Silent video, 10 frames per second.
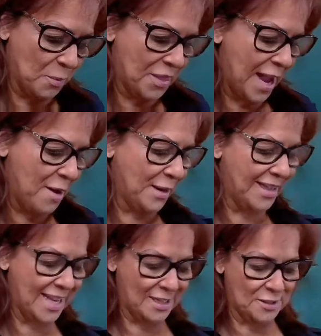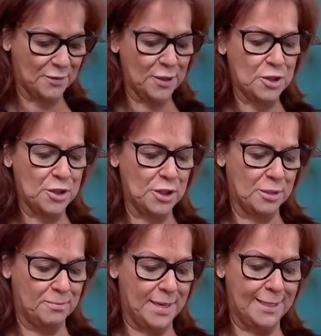without it, that's for
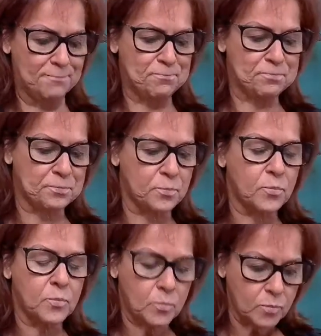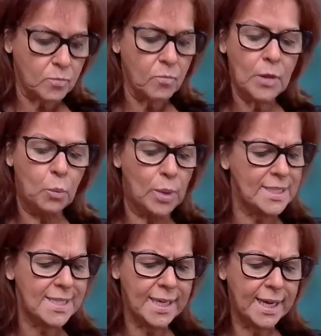sure. But
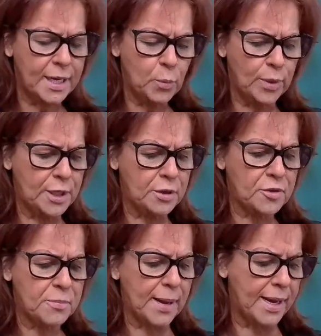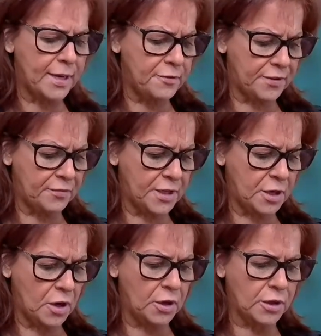once again, when you spend
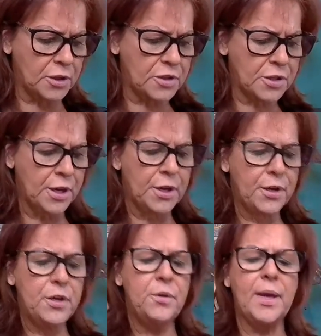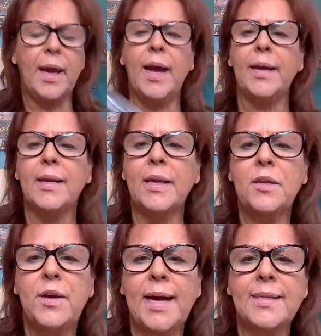$50, you get, can
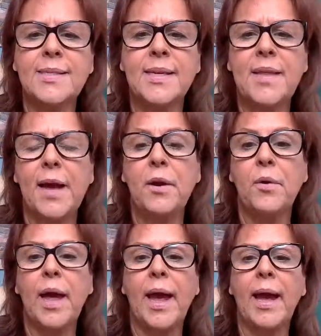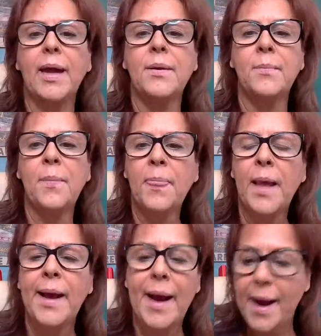you guys see that okay?
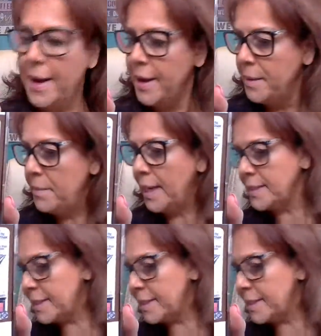Um, I